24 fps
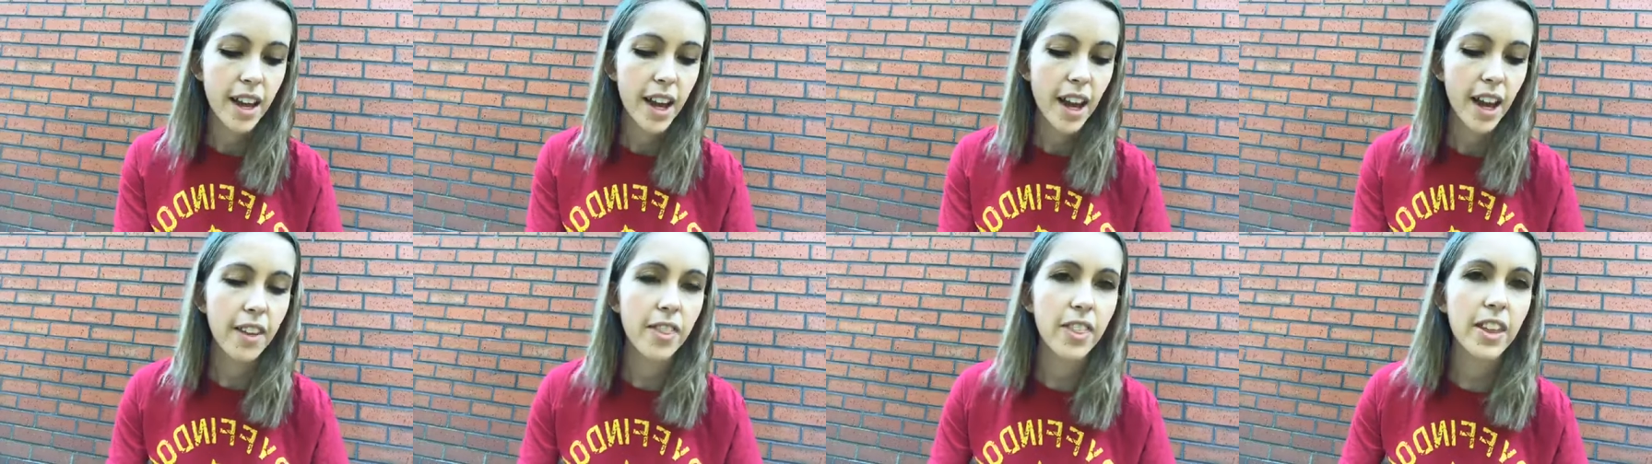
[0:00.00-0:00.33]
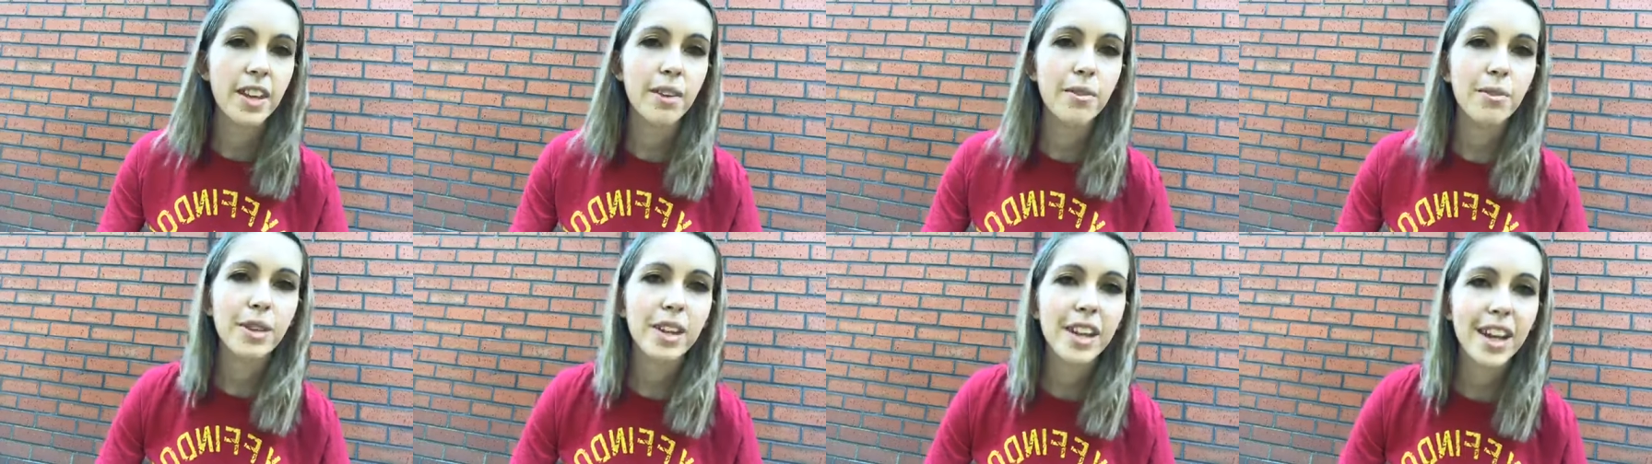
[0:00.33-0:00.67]
I
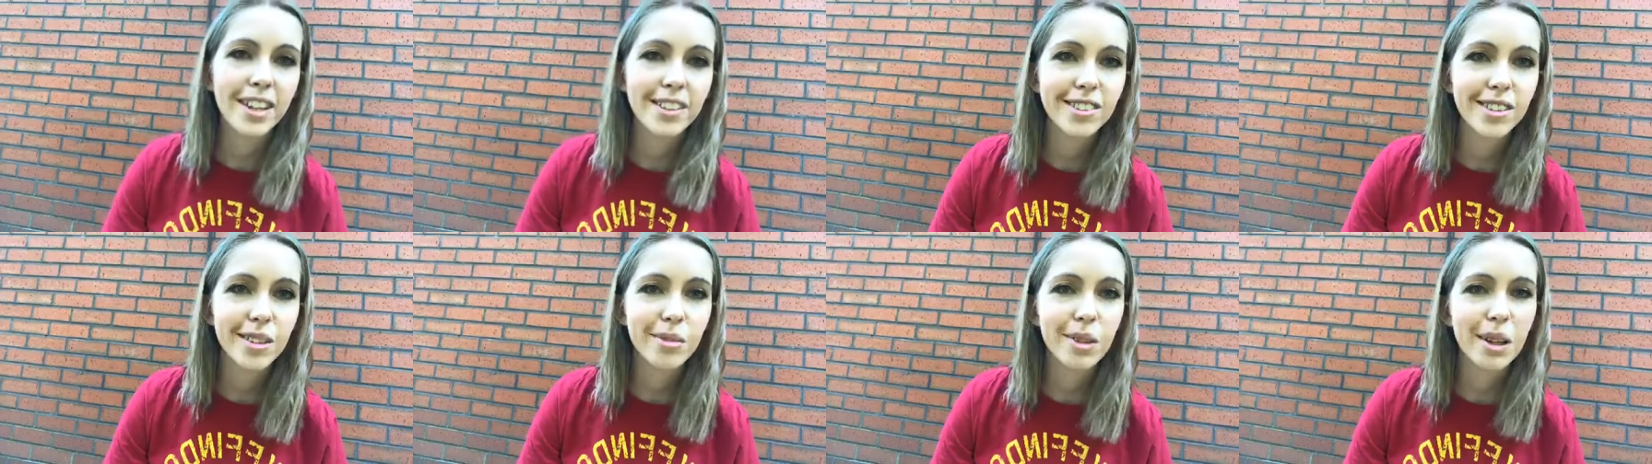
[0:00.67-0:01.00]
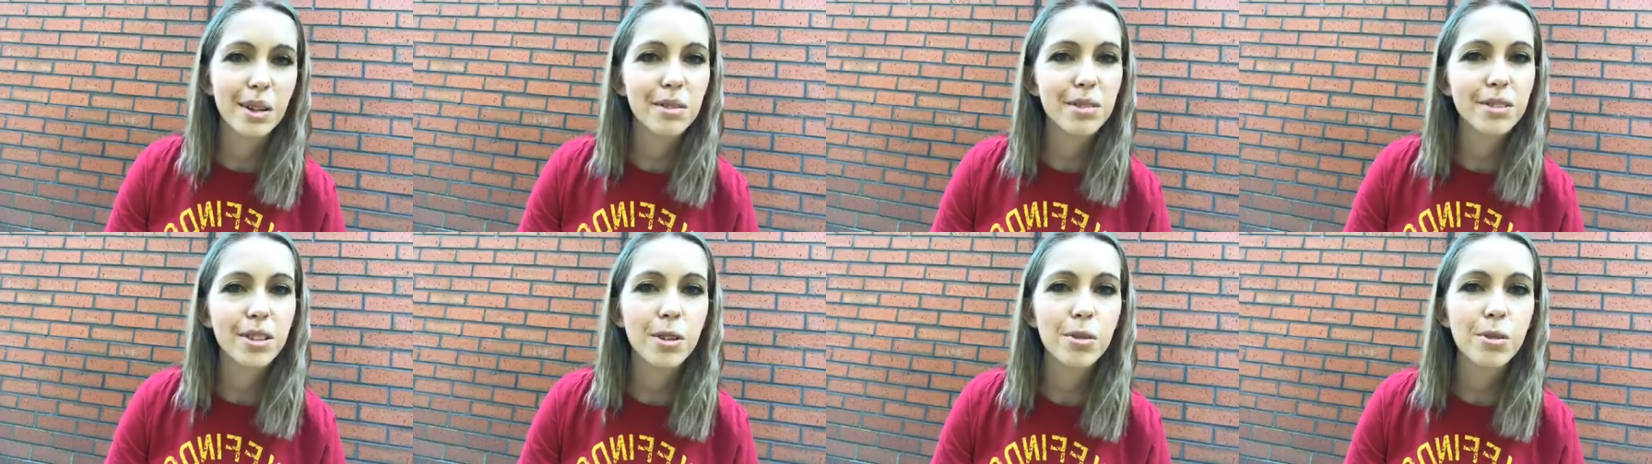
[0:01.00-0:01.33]
think we get
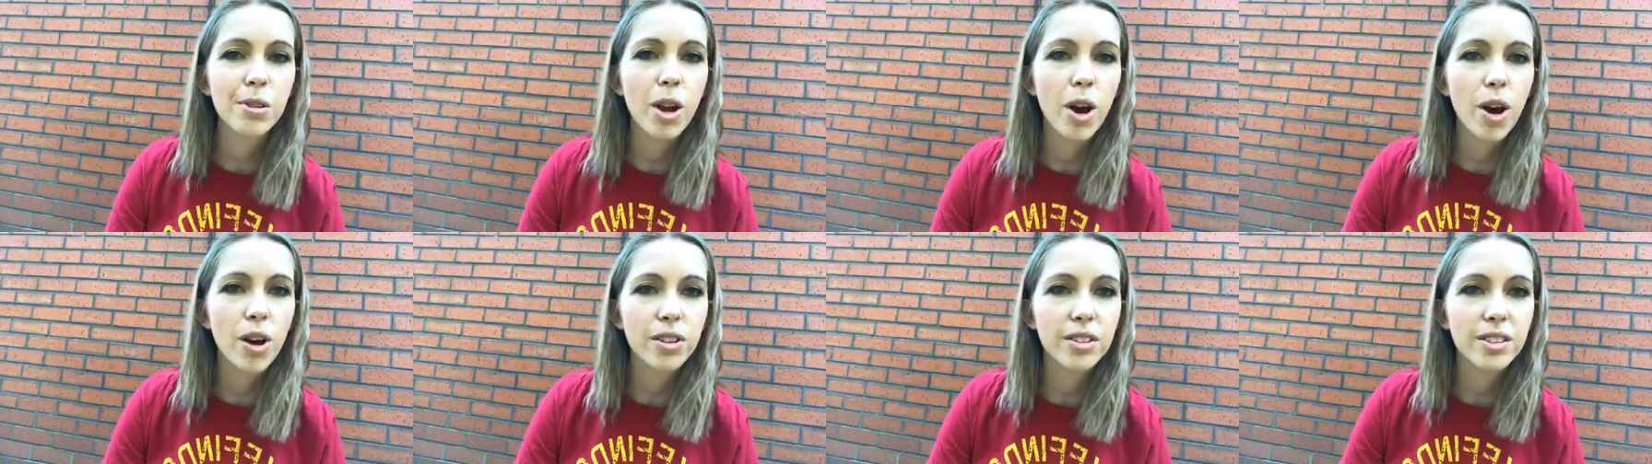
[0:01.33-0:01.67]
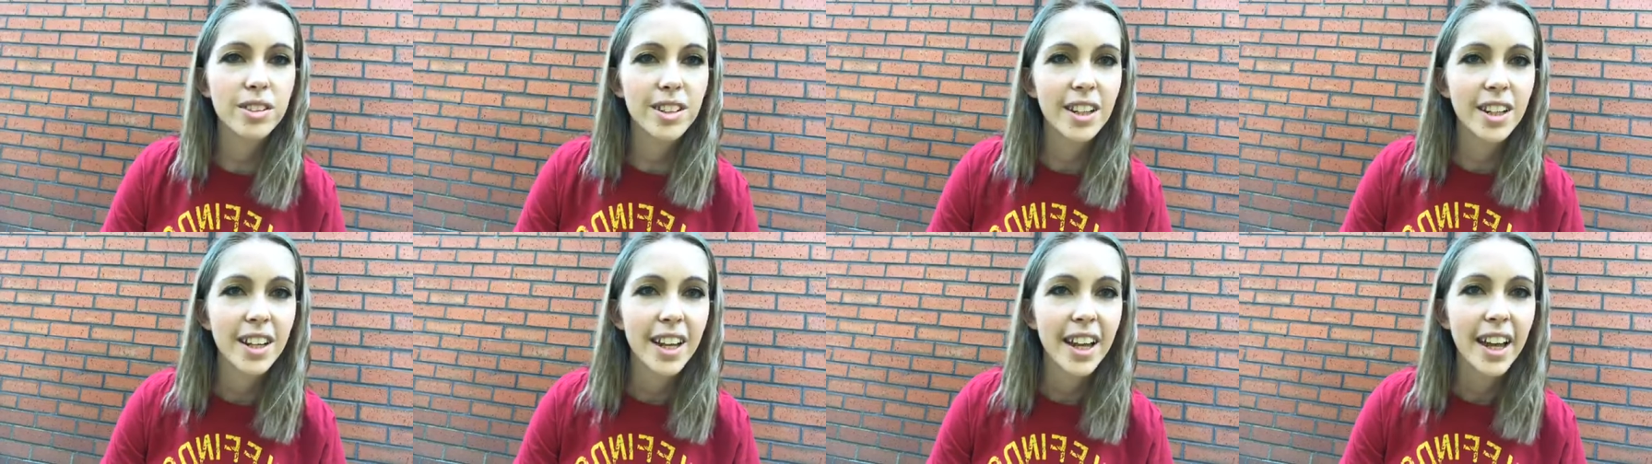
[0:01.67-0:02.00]
sometimes so
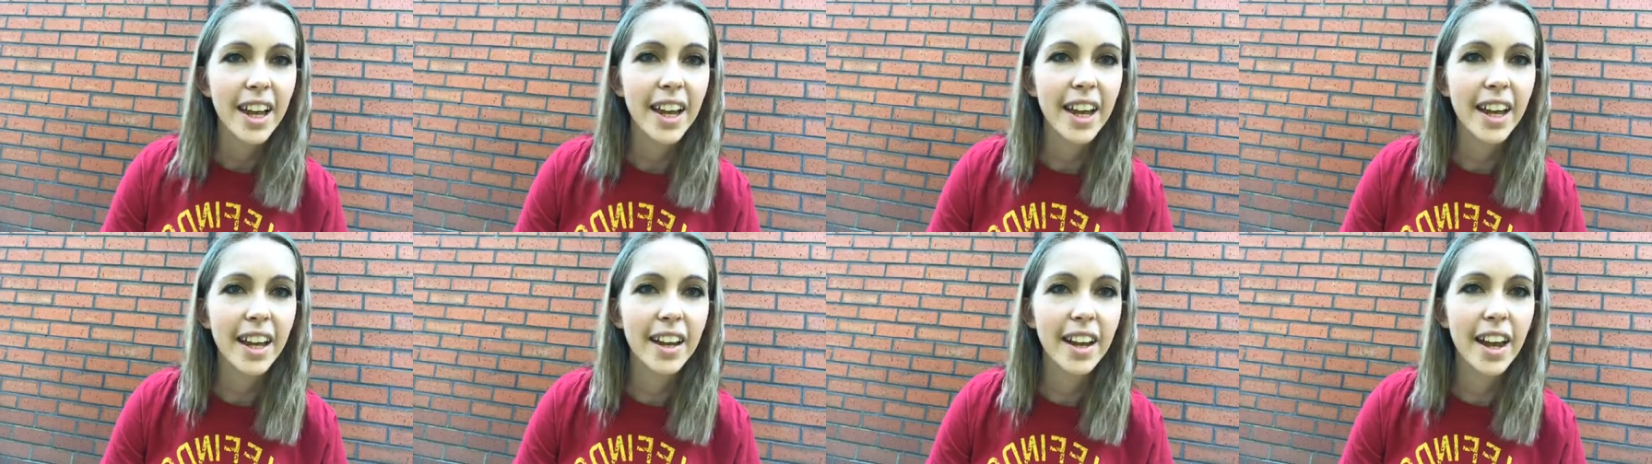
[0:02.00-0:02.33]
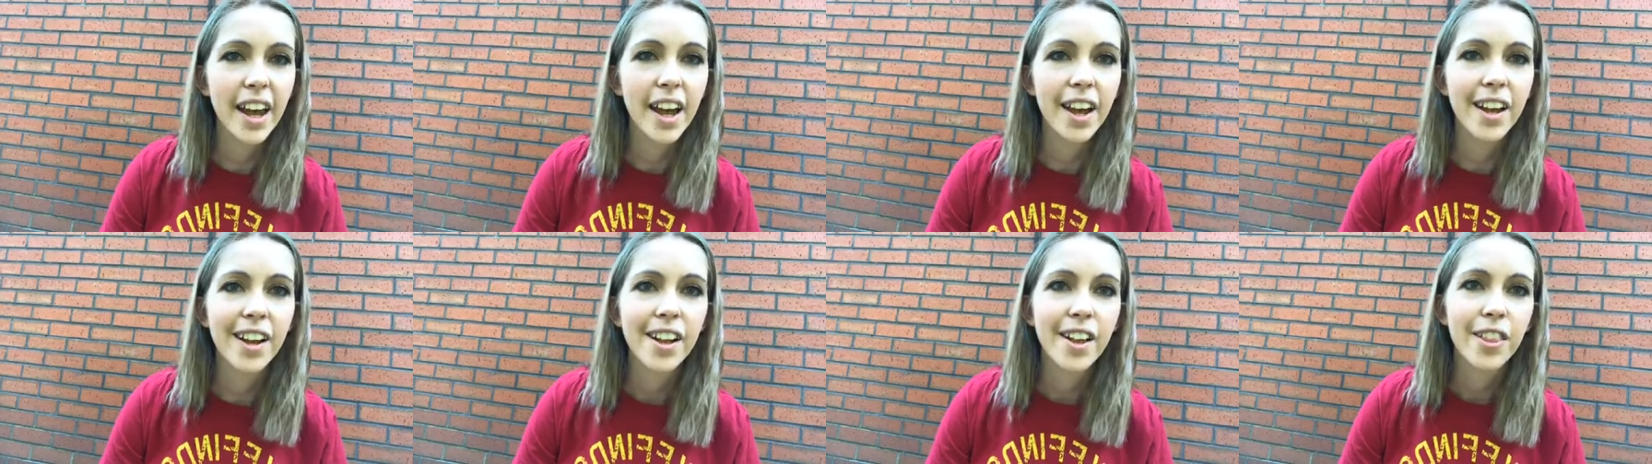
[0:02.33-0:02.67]
lost in
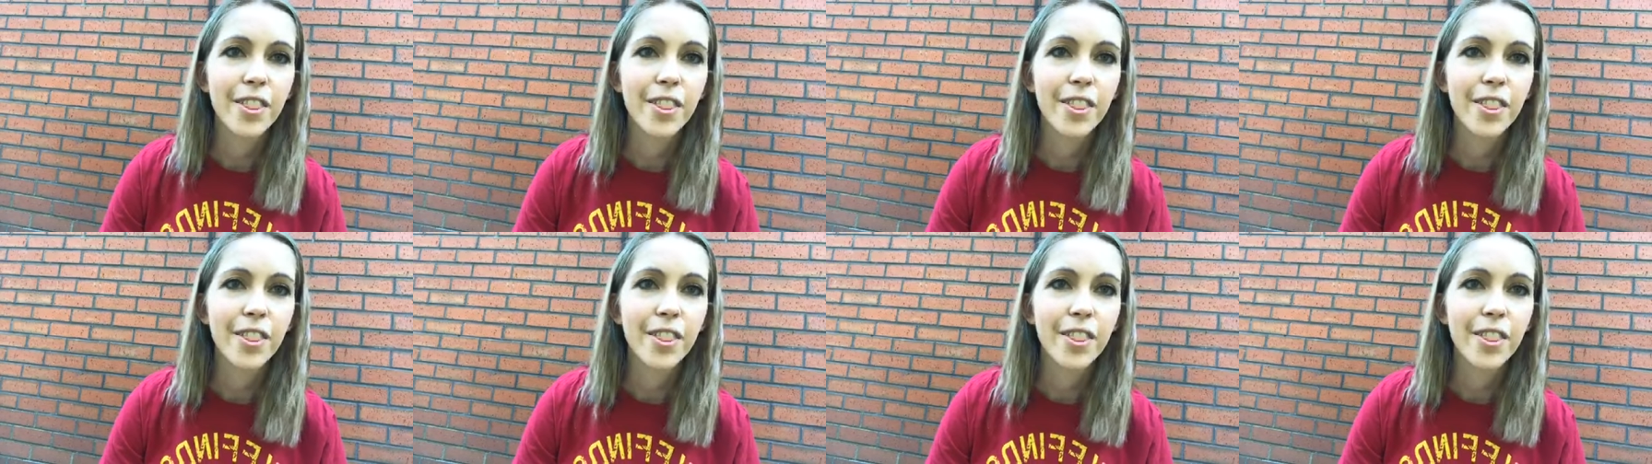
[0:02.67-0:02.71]
uh,